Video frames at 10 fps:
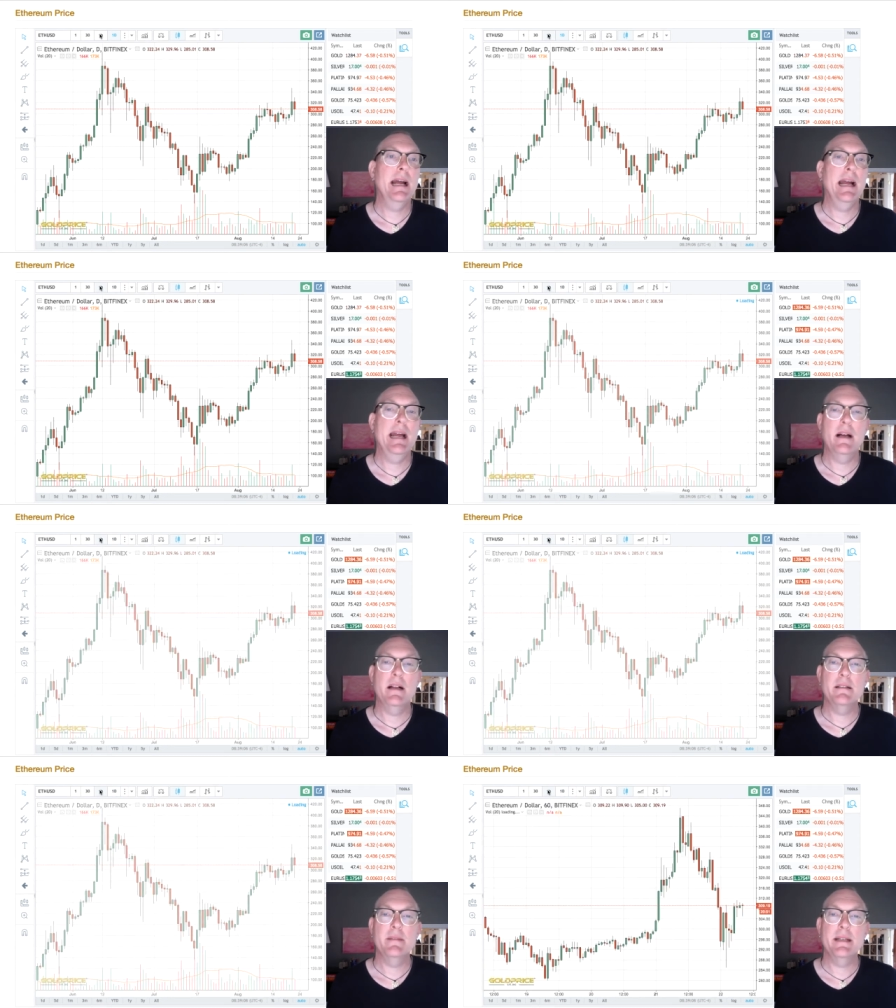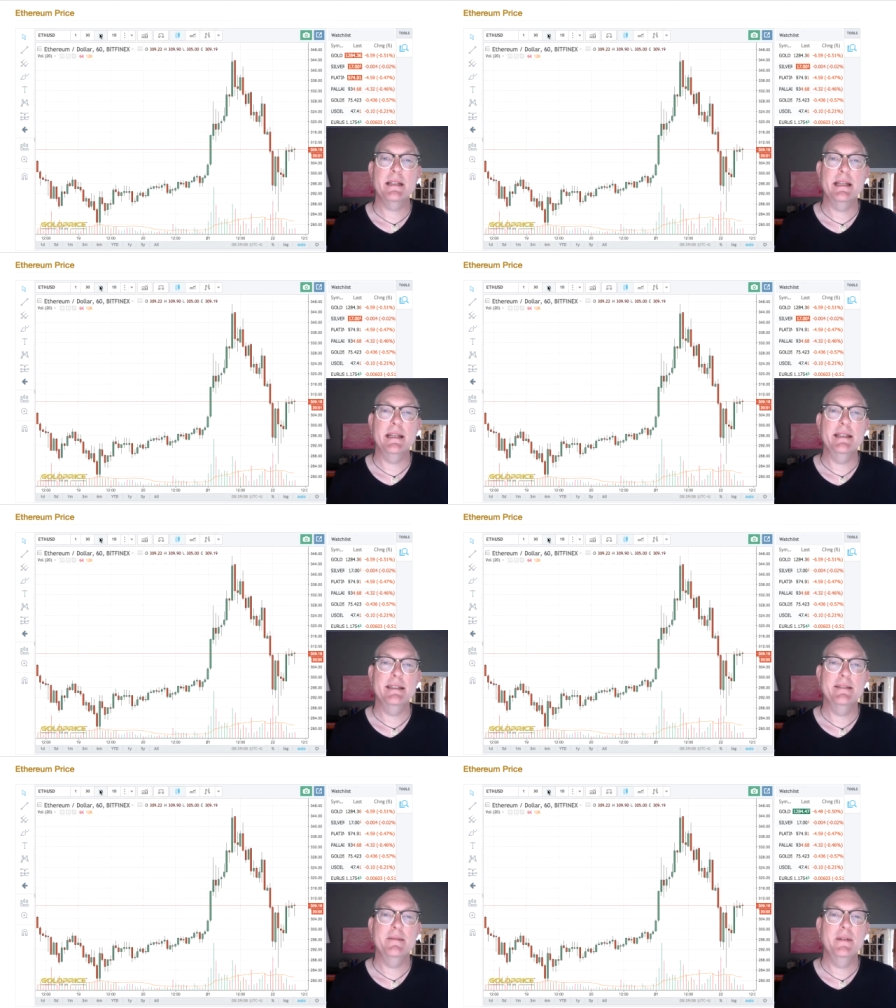and
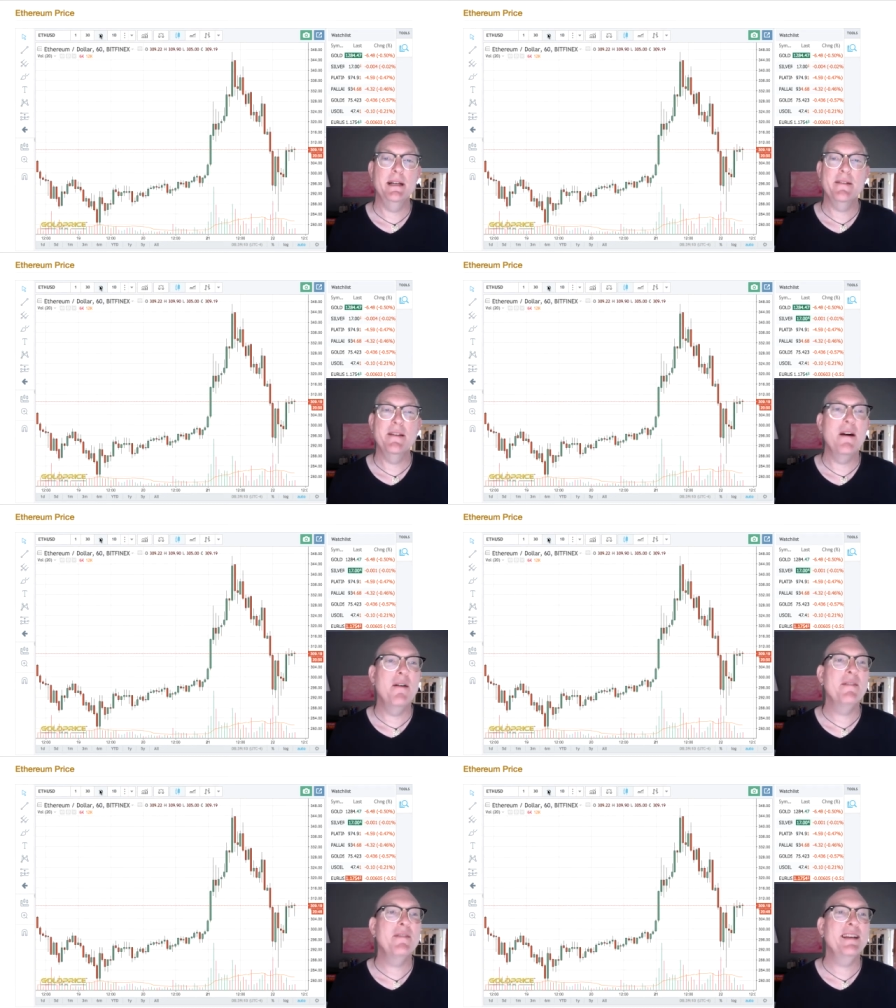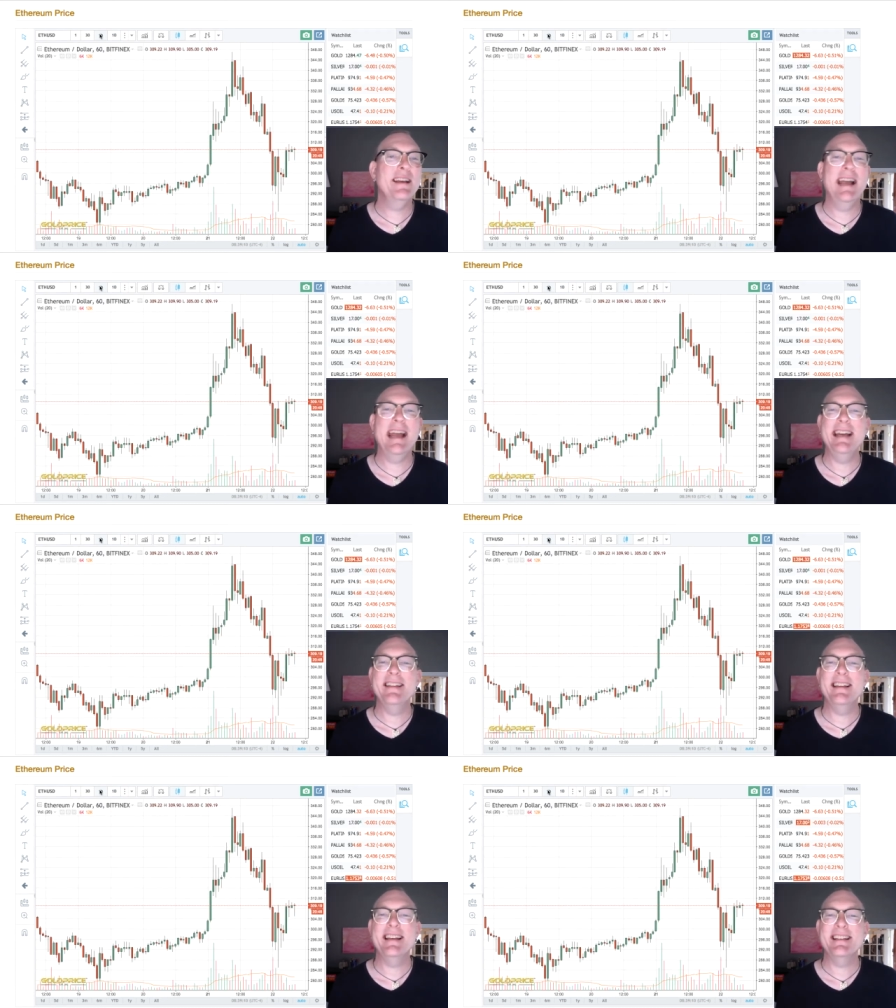ultimately, we don't know if any
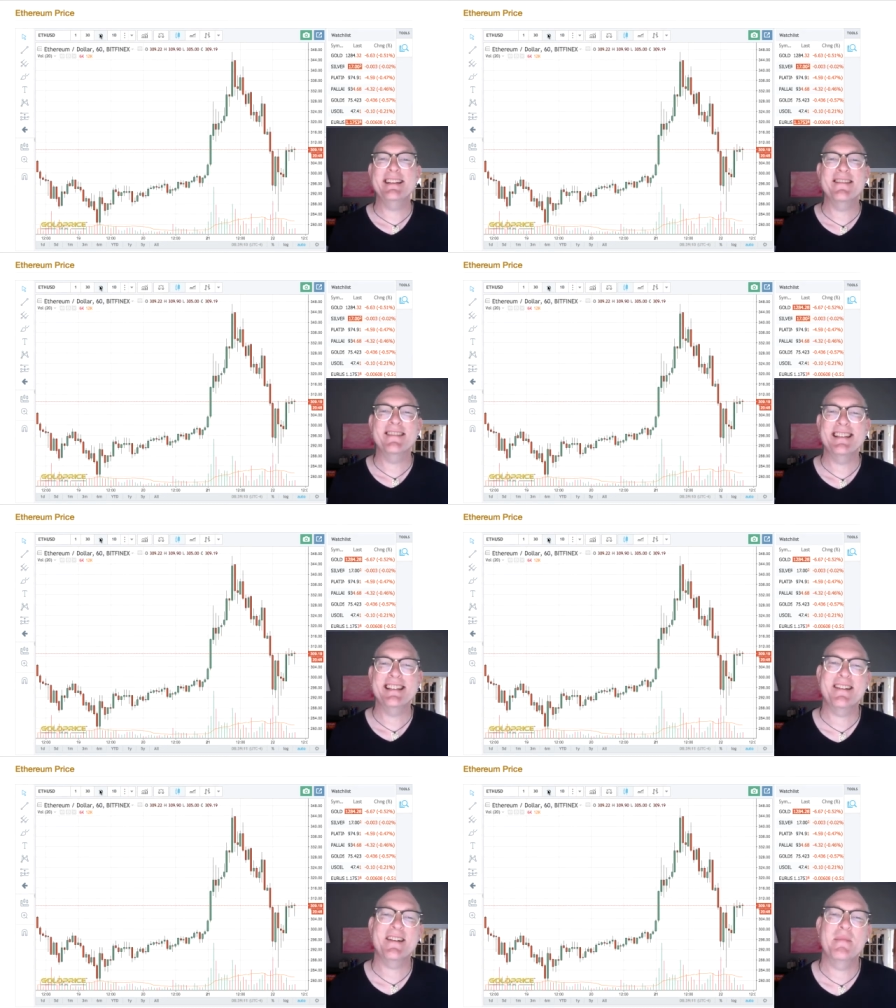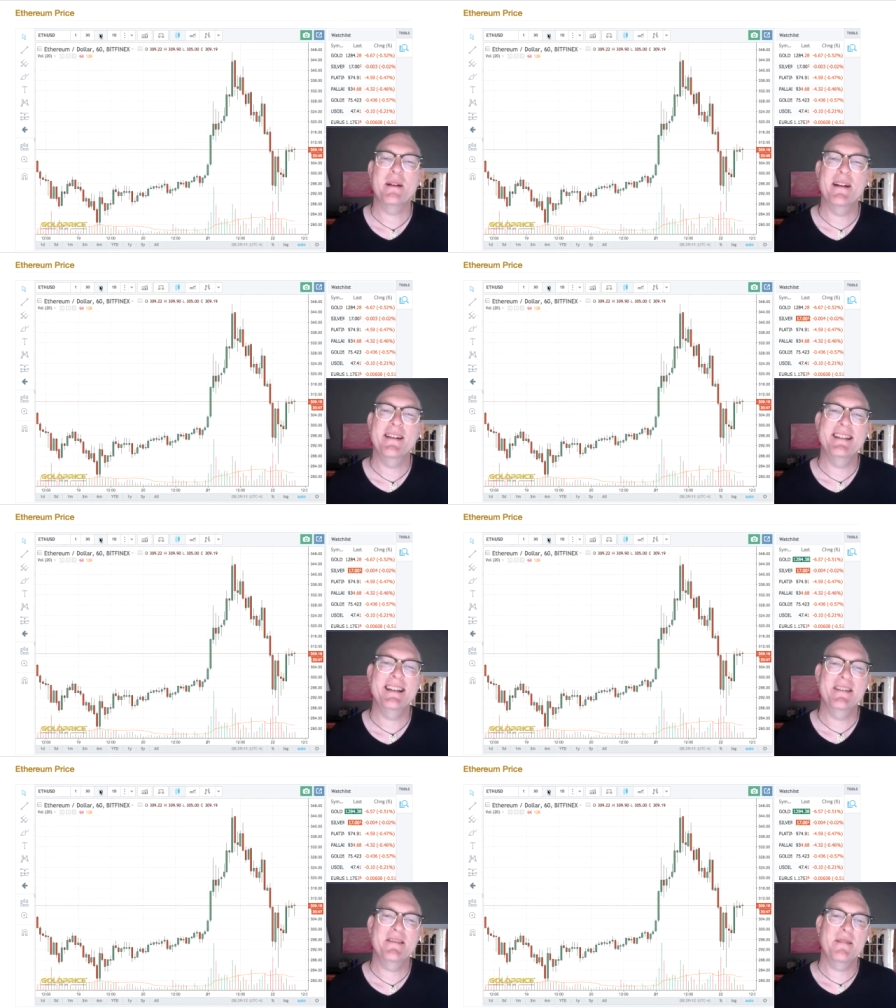of these currencies are going to be around ten
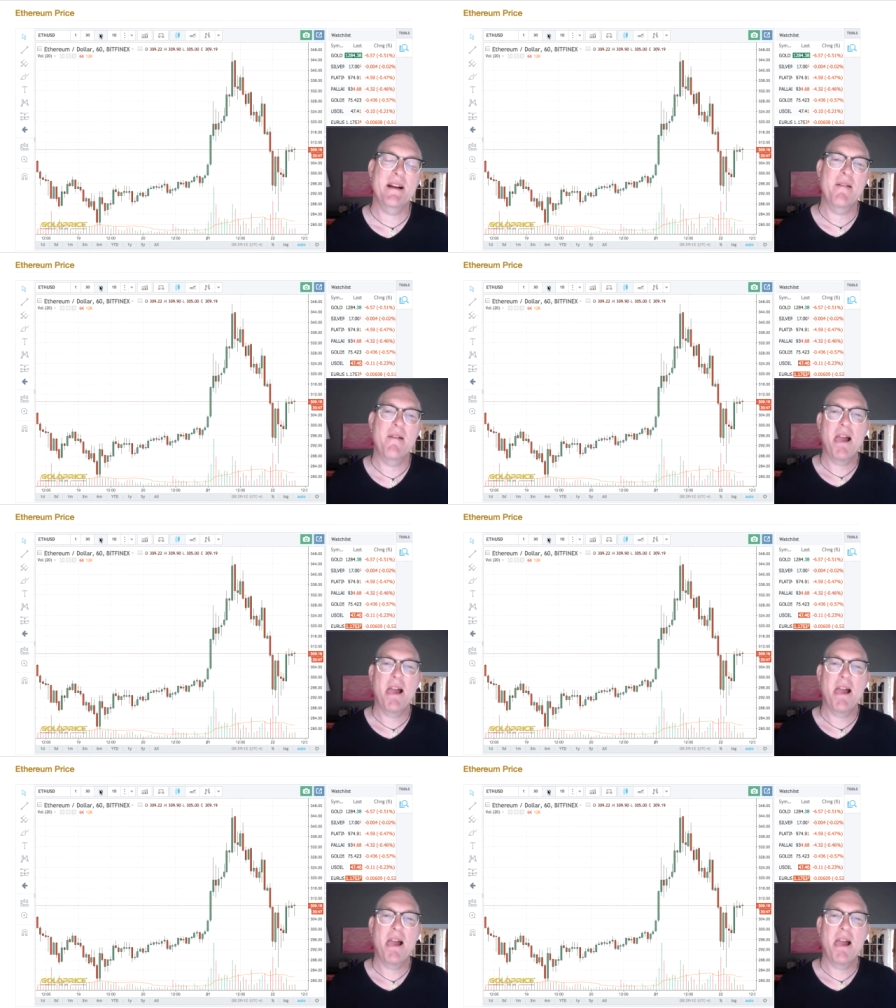years from now.